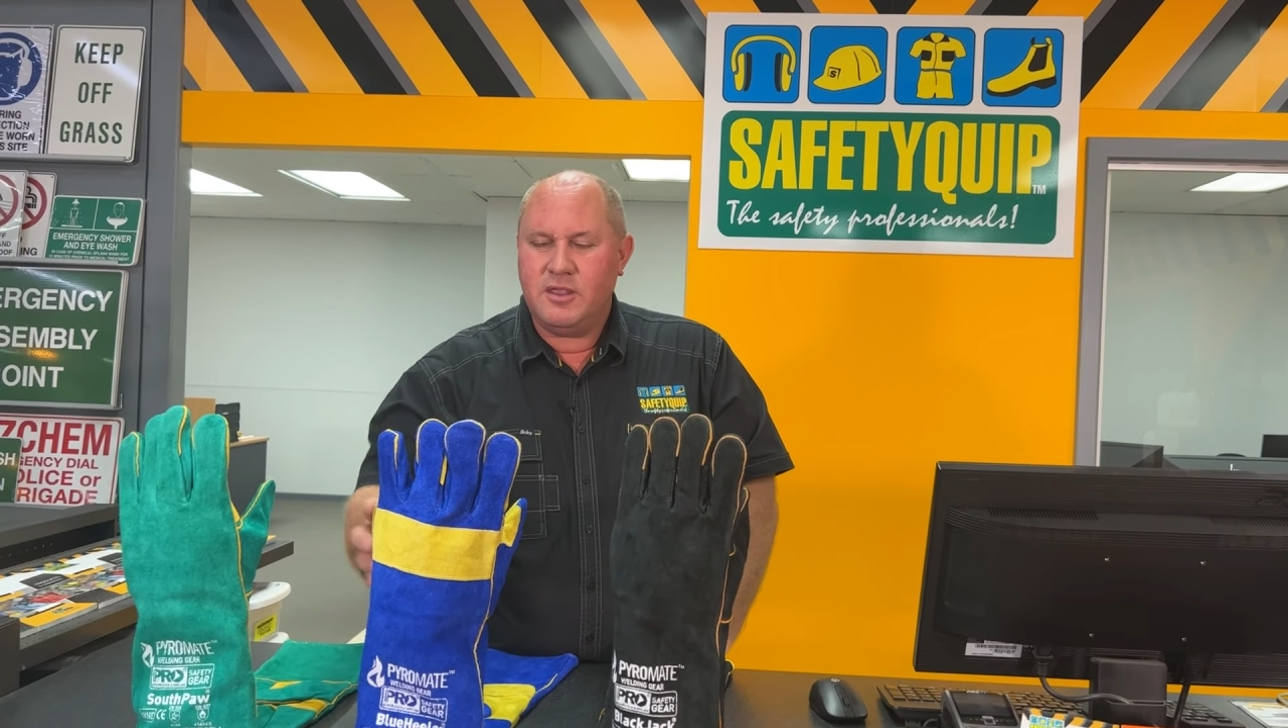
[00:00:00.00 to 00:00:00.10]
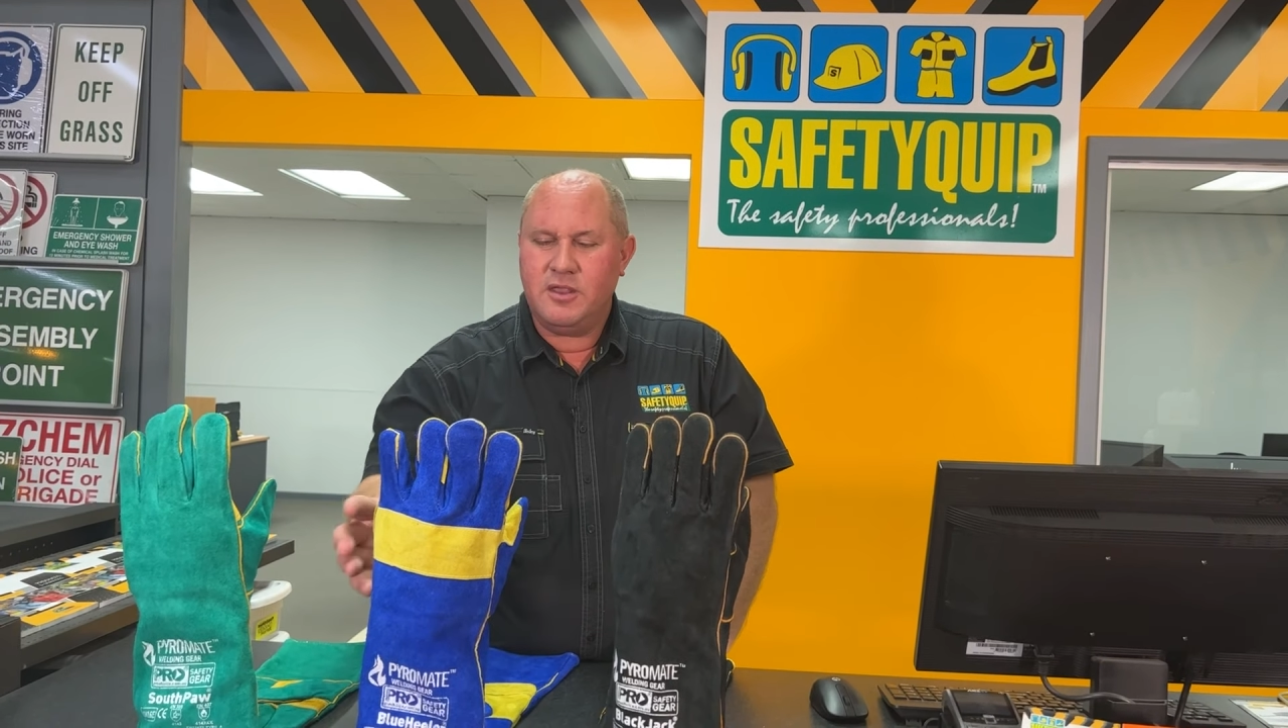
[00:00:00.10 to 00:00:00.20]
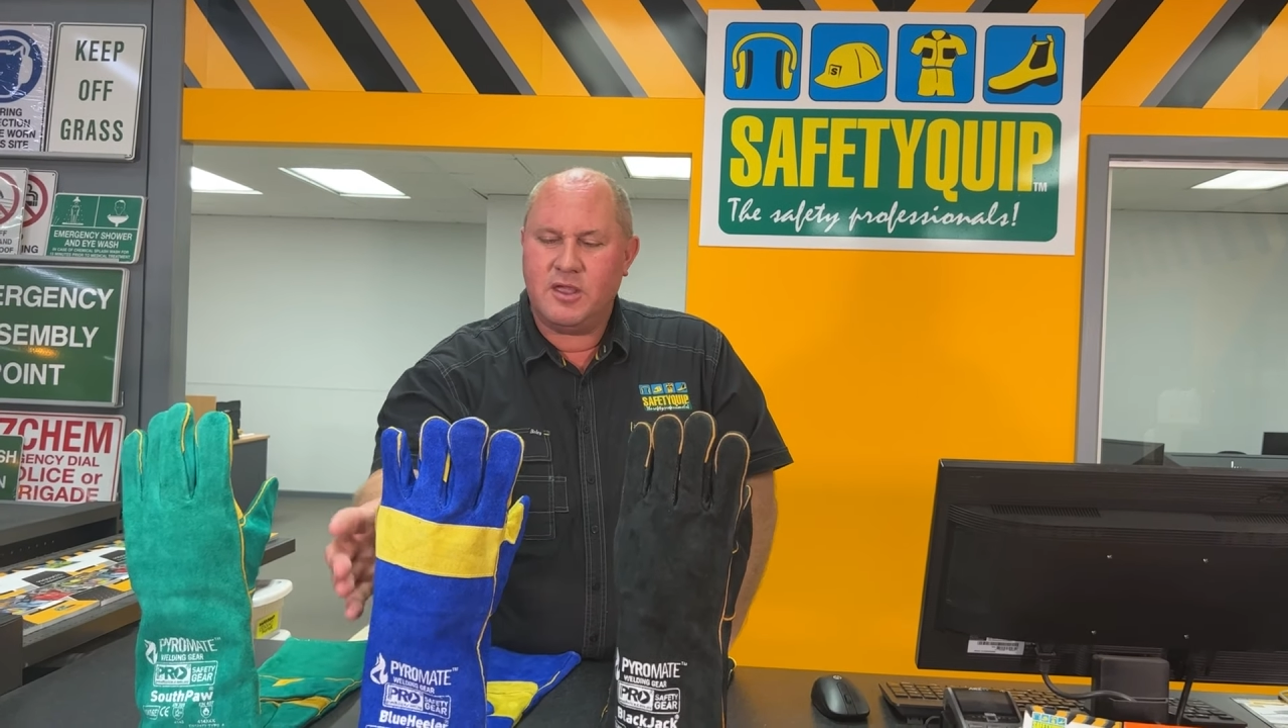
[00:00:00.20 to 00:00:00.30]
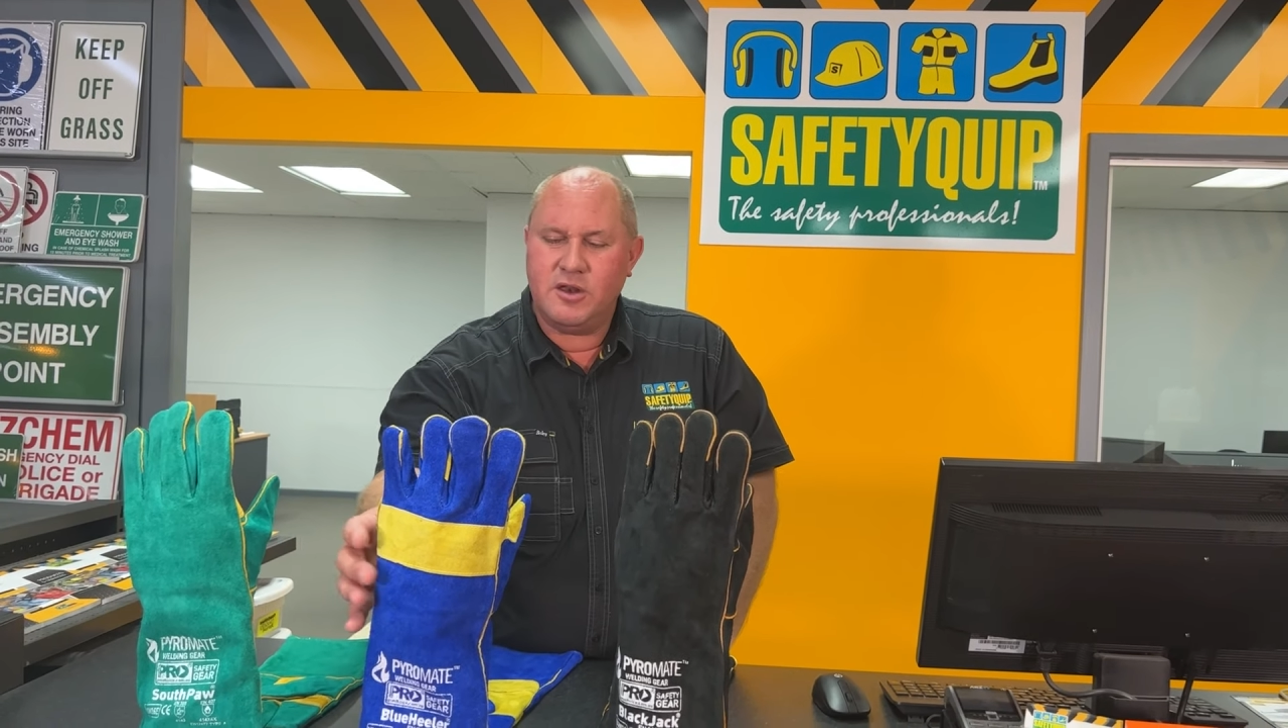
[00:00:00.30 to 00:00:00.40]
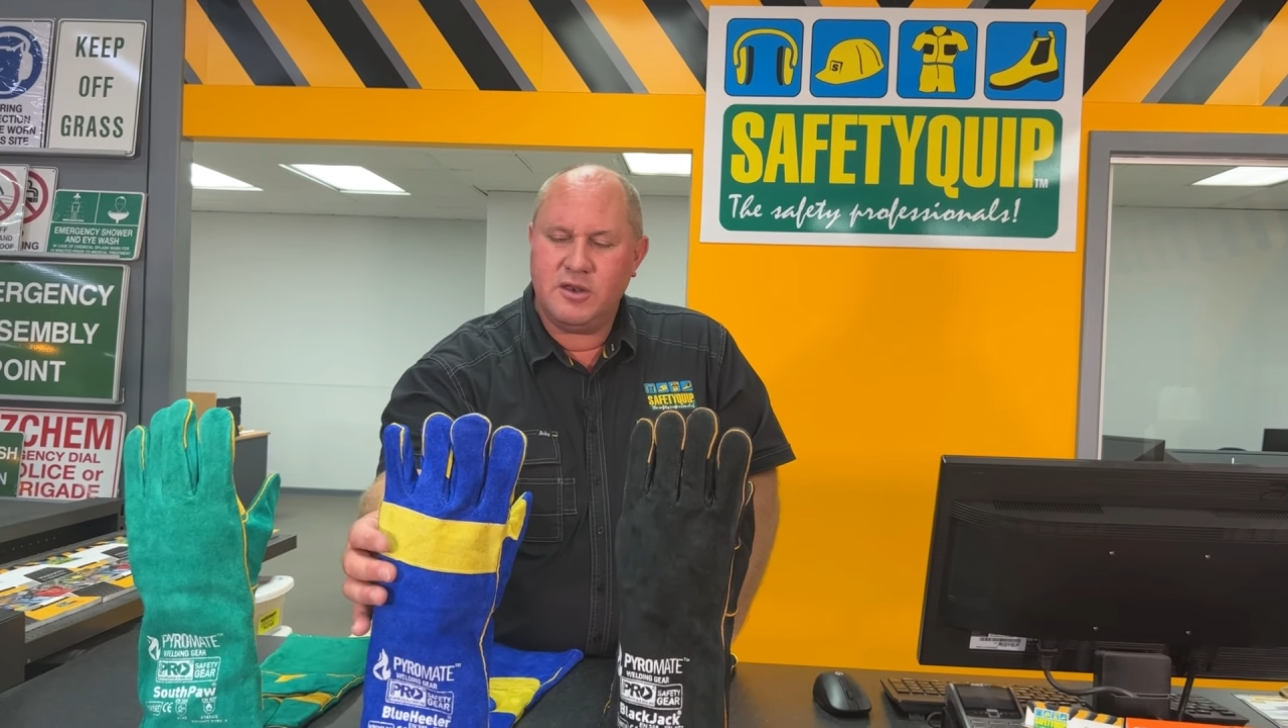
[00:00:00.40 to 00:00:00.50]

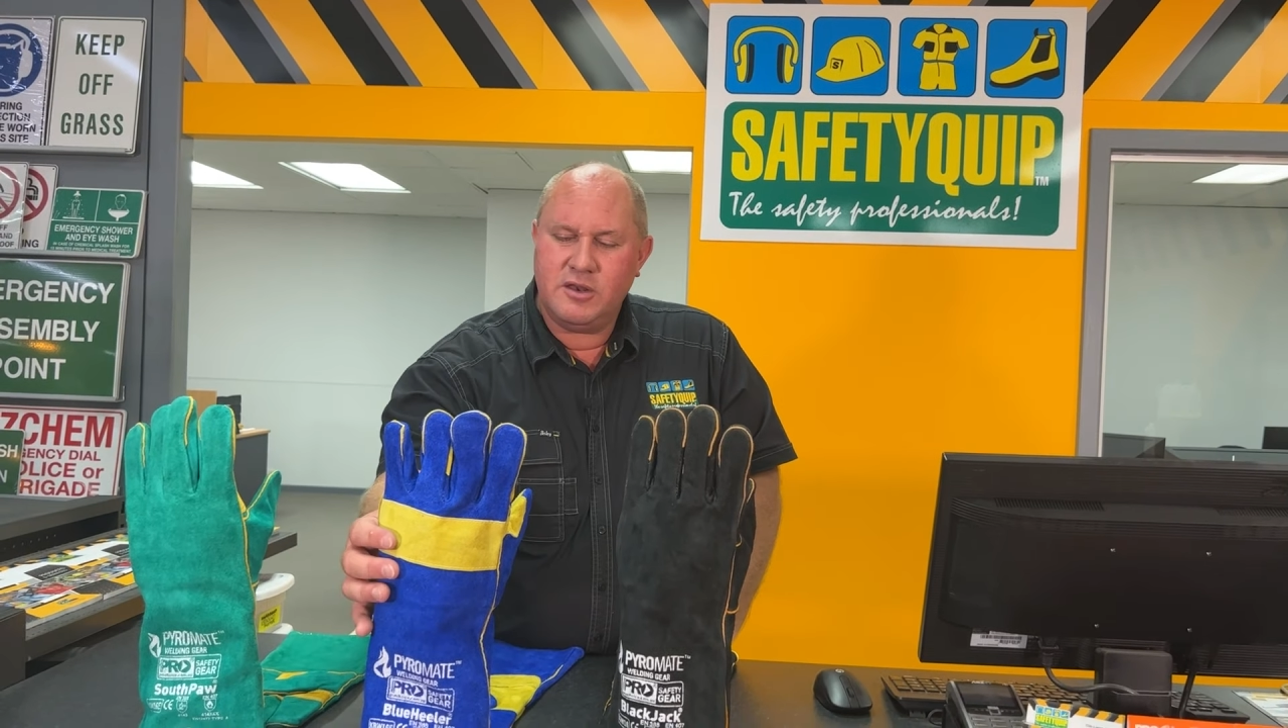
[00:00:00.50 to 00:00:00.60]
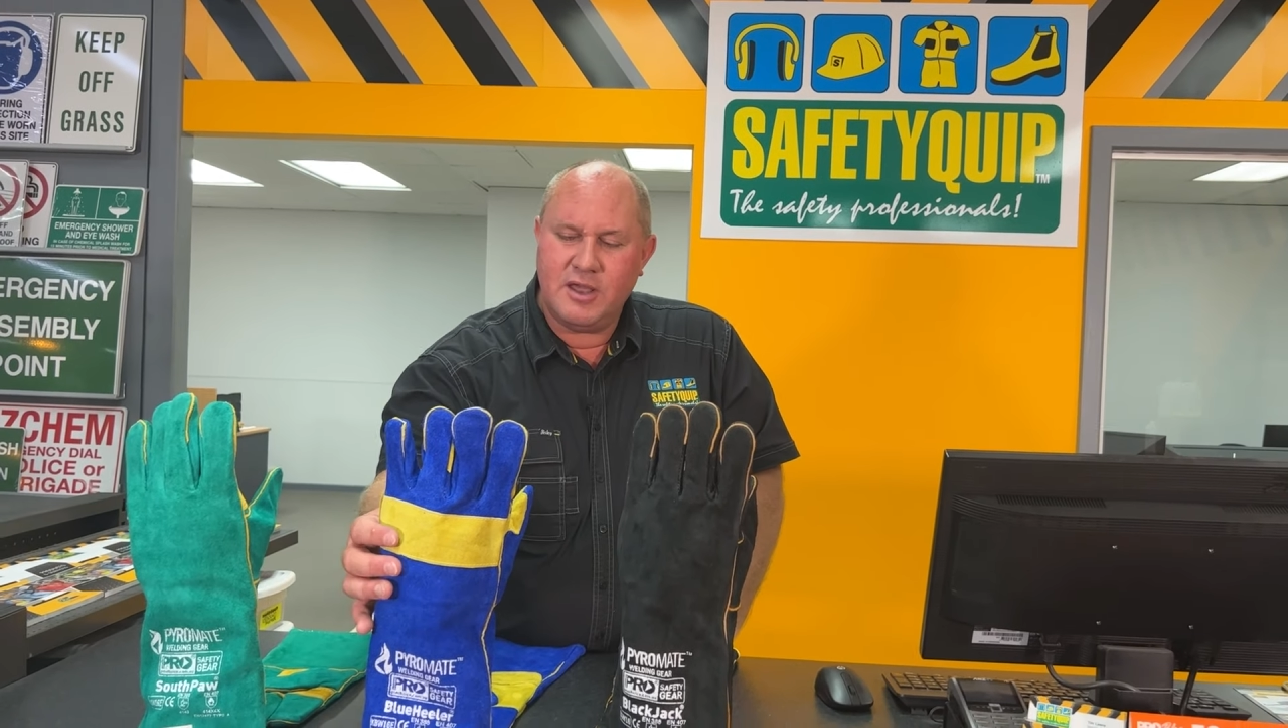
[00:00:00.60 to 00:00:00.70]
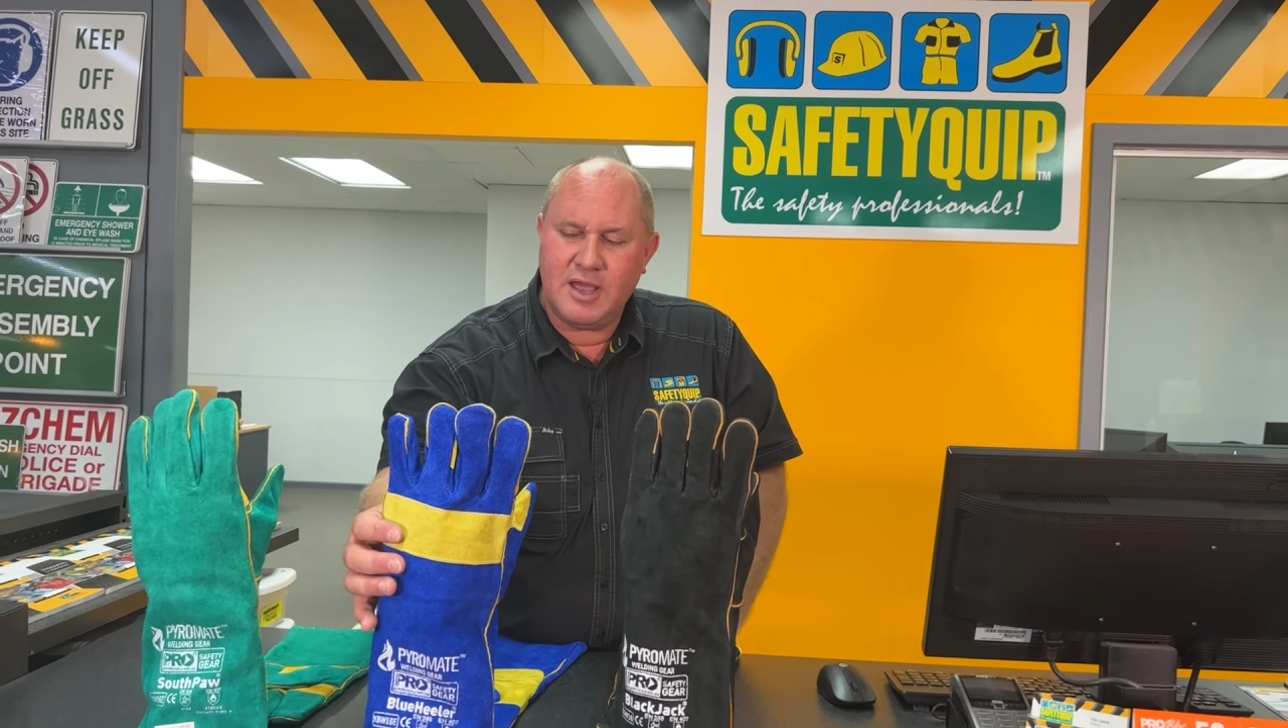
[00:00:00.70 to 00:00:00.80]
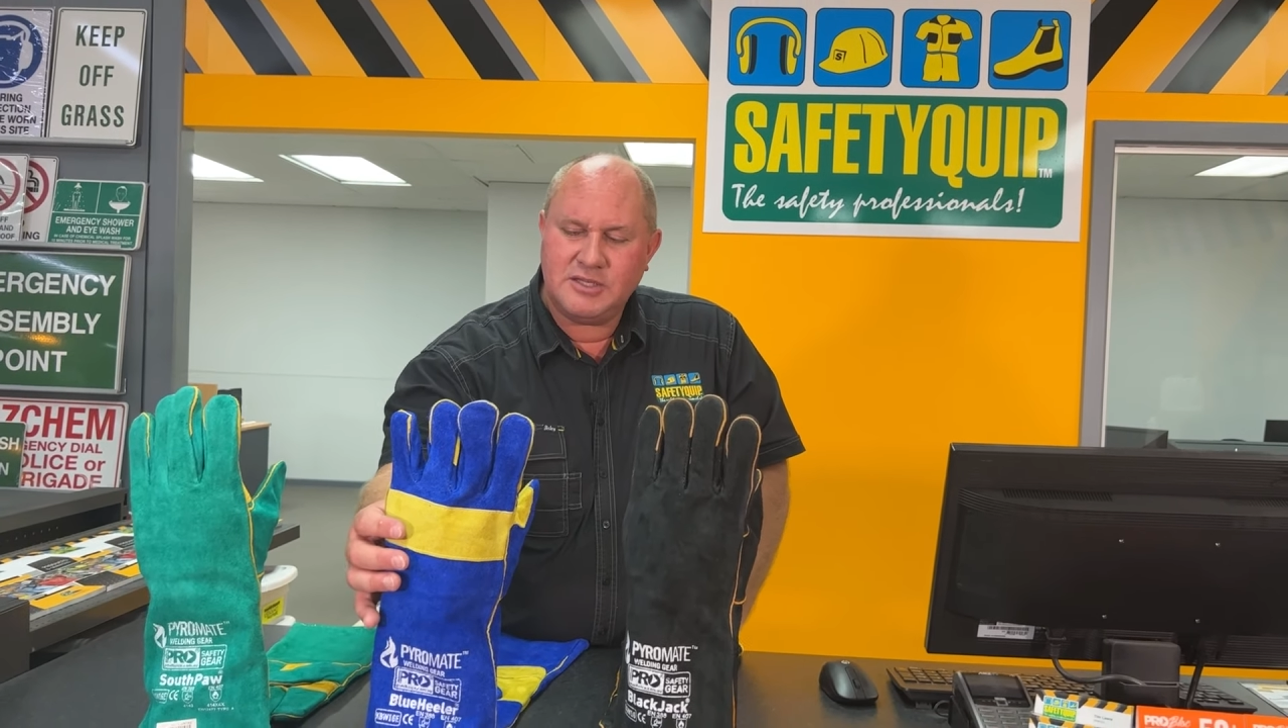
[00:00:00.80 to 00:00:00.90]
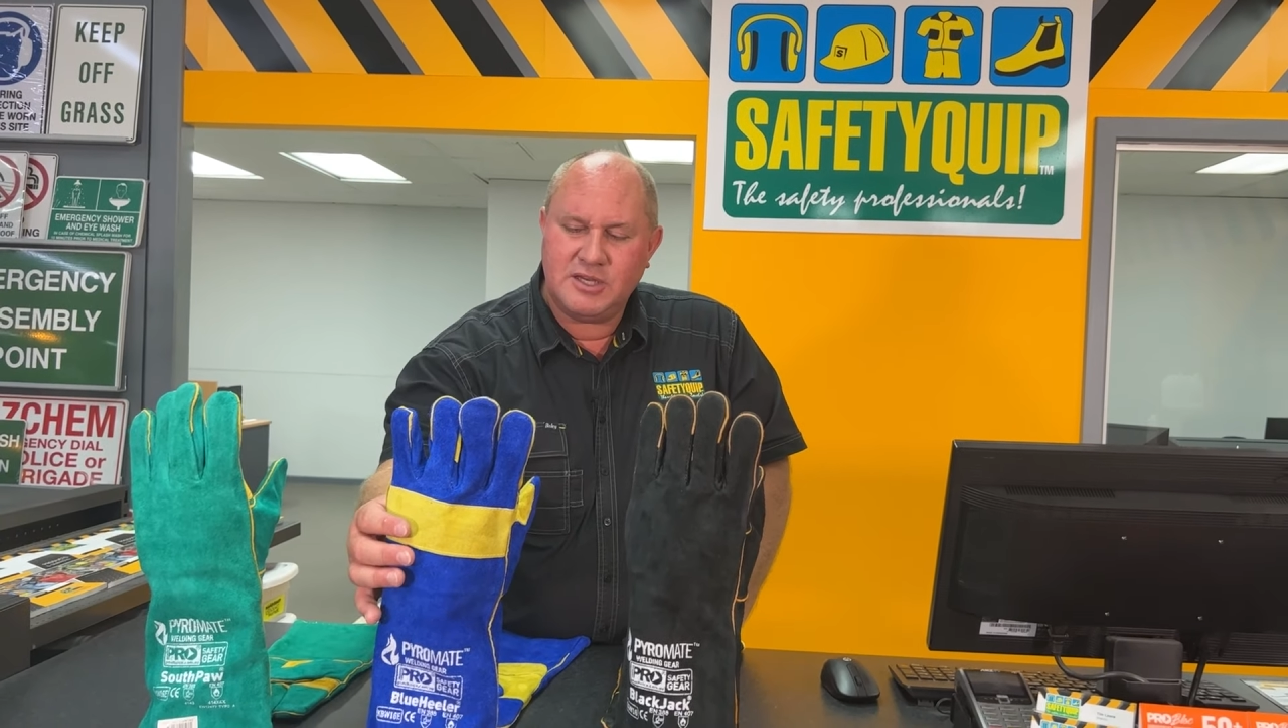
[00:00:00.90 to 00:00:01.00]
You can
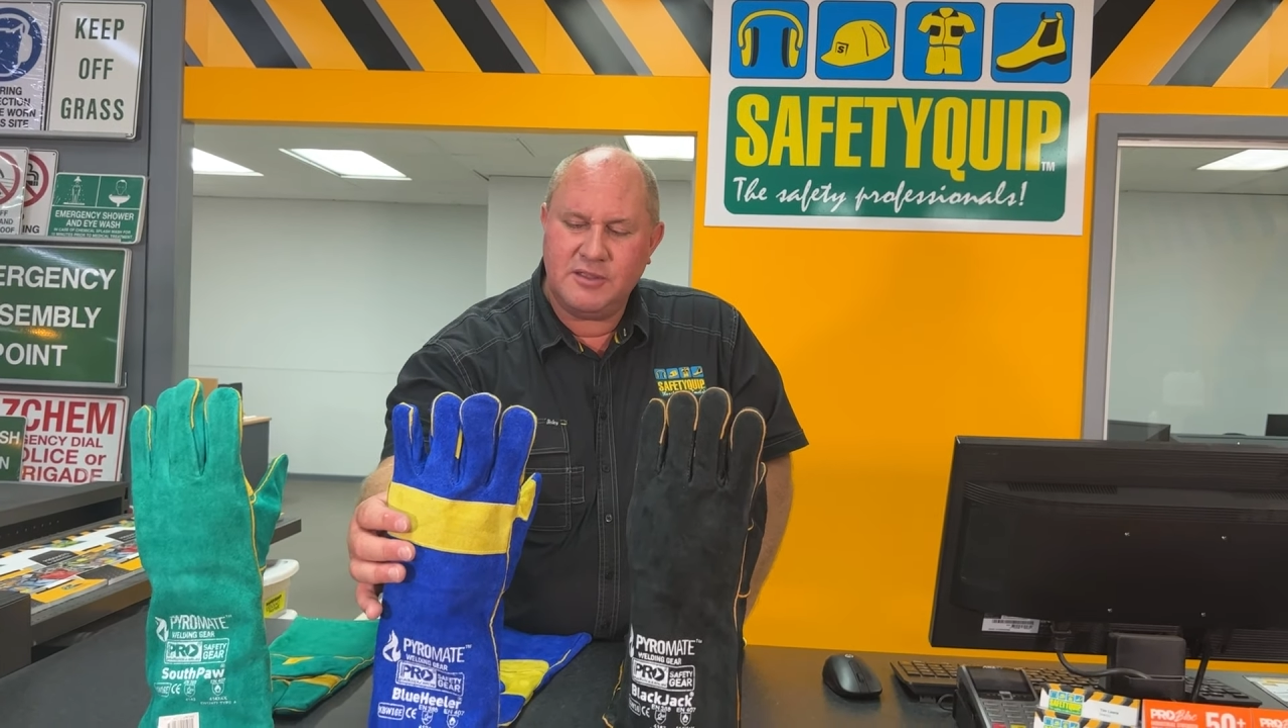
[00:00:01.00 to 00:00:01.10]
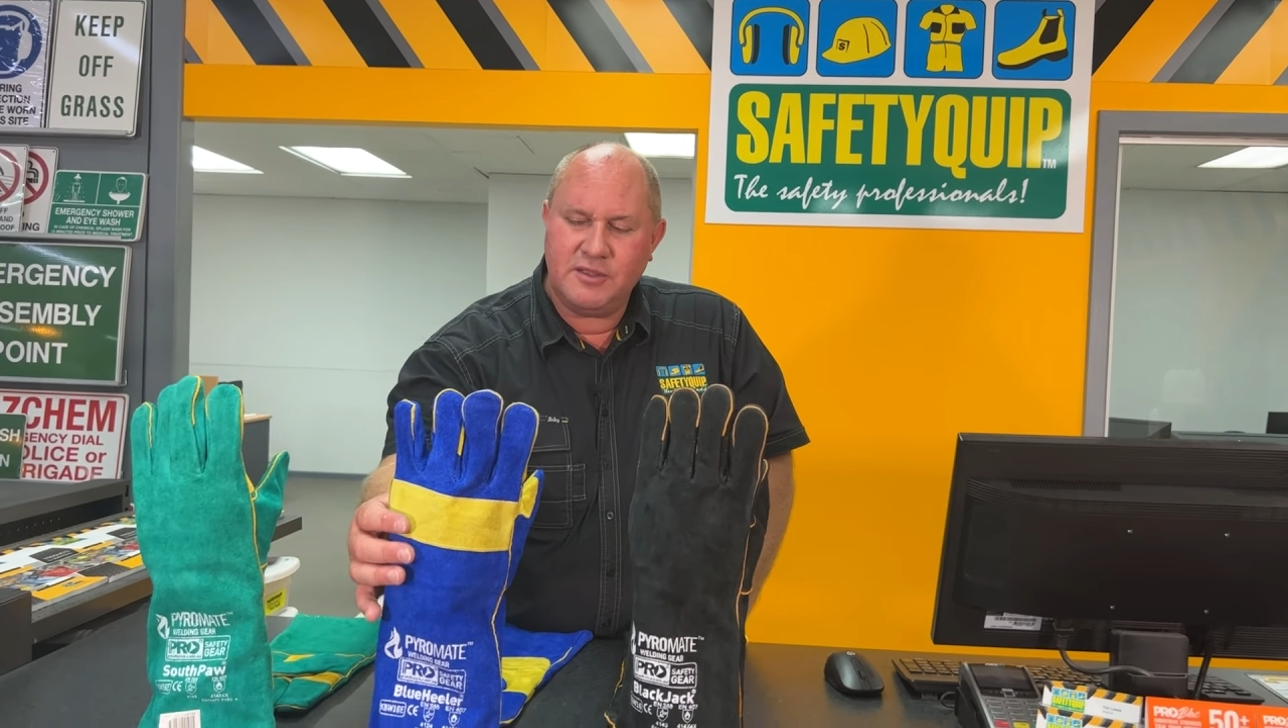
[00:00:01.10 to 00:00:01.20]
see